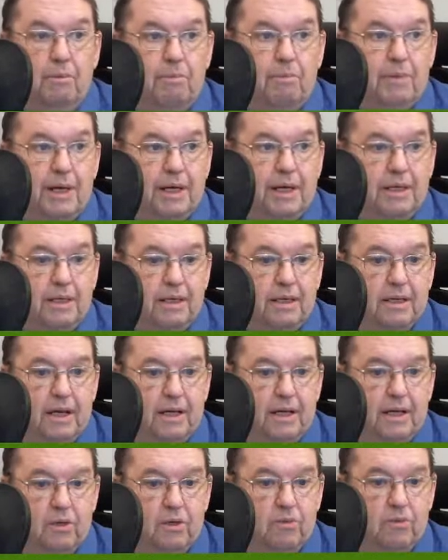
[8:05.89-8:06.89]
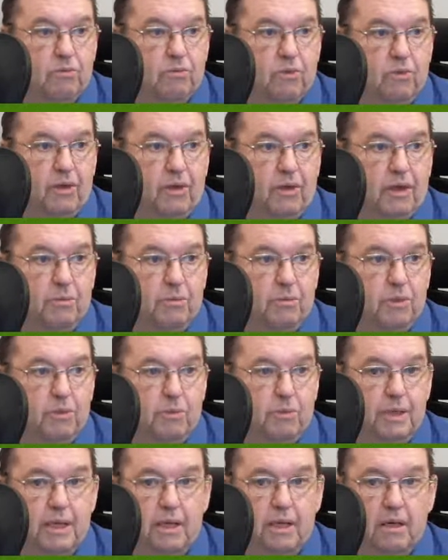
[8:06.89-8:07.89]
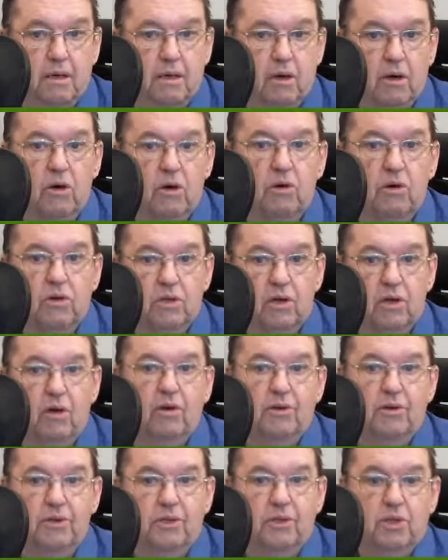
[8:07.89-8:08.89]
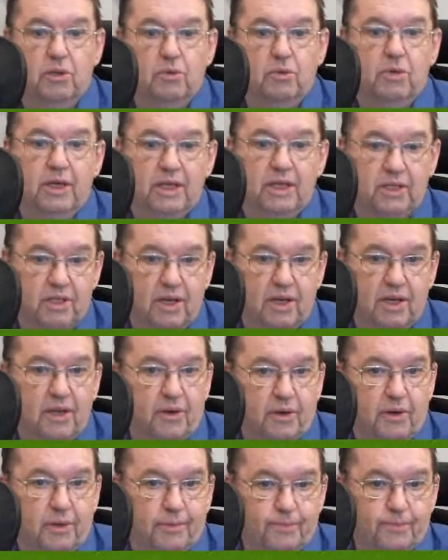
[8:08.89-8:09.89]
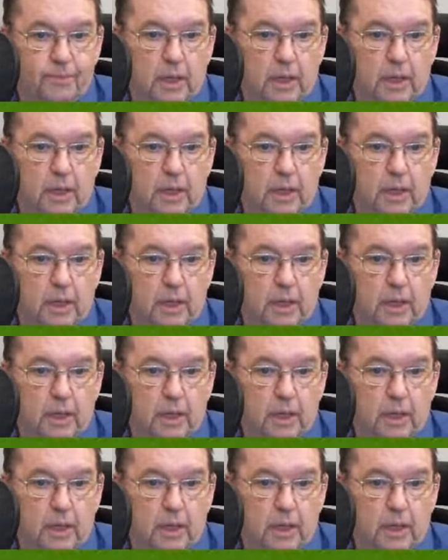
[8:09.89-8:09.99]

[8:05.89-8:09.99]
But I don't want them to be hooked onto each other.